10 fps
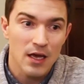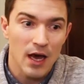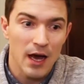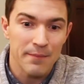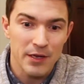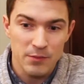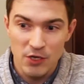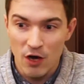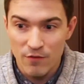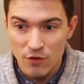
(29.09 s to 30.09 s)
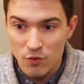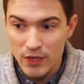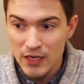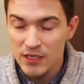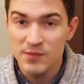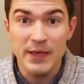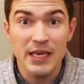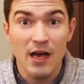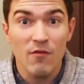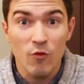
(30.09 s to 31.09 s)
Um, it'll be gone for a week.
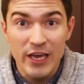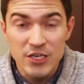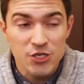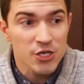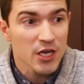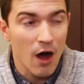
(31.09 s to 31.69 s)
Speaking of which,